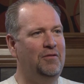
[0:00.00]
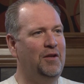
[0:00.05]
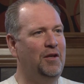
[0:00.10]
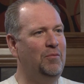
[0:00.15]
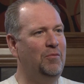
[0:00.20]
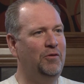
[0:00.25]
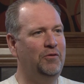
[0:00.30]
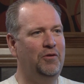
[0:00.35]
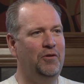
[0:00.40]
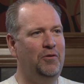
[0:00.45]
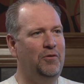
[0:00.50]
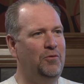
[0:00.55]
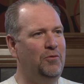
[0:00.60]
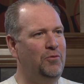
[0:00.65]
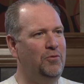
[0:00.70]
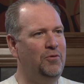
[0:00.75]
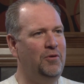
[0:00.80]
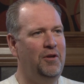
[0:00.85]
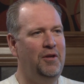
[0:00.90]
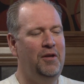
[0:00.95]
He's able to
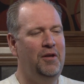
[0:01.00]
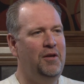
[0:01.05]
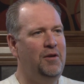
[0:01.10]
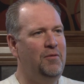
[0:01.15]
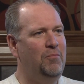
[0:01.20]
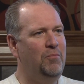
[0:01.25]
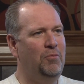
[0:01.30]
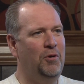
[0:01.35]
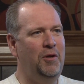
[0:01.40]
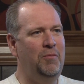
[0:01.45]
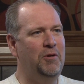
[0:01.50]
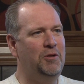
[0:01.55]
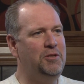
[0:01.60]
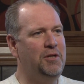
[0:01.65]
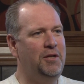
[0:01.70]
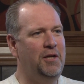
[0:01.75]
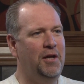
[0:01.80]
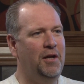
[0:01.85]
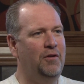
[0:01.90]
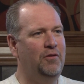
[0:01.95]
do pretty
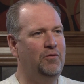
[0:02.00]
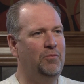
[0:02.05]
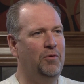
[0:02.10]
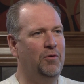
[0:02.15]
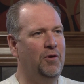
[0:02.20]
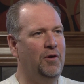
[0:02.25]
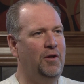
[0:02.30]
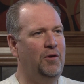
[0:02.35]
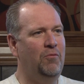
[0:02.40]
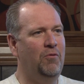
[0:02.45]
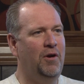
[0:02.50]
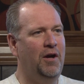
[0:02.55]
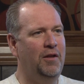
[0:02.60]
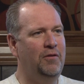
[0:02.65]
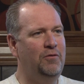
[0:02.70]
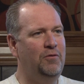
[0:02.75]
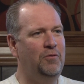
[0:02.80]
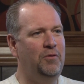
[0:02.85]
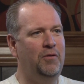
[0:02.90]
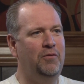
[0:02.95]
much any kind of sport he
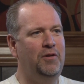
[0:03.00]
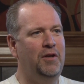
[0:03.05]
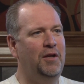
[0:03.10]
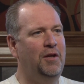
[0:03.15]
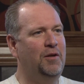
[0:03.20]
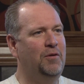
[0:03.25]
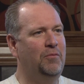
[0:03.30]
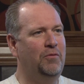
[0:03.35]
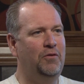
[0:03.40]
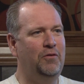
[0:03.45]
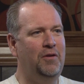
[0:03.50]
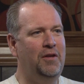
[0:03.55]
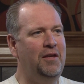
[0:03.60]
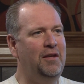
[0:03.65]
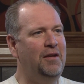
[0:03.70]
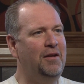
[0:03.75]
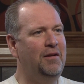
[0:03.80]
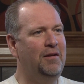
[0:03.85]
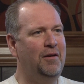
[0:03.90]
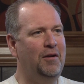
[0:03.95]
wants to. We've taken him
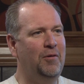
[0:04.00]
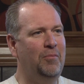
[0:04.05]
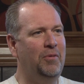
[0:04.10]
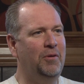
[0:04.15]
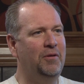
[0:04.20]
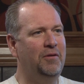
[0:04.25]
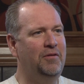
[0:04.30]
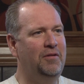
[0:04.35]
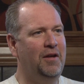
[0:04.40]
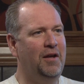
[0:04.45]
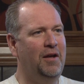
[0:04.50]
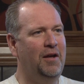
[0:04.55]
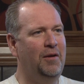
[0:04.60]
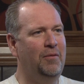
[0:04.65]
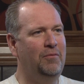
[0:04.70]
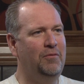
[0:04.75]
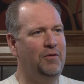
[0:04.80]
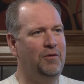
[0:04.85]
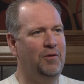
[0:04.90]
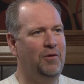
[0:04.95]
skiing a couple of
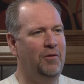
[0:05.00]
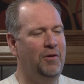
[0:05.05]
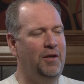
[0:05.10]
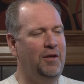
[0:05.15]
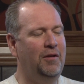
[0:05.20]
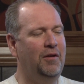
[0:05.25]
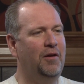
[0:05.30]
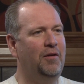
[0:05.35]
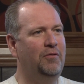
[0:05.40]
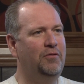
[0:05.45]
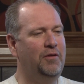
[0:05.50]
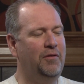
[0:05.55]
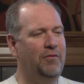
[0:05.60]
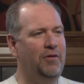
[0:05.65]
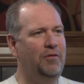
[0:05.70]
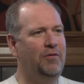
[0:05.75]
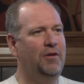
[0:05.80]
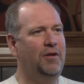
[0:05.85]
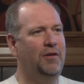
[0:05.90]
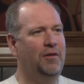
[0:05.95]
times. You know, he loves
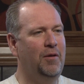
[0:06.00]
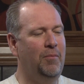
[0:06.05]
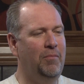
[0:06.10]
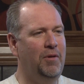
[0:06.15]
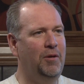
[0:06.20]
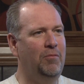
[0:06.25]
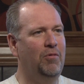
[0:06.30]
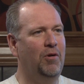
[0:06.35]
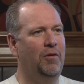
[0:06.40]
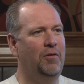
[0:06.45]
everything that Big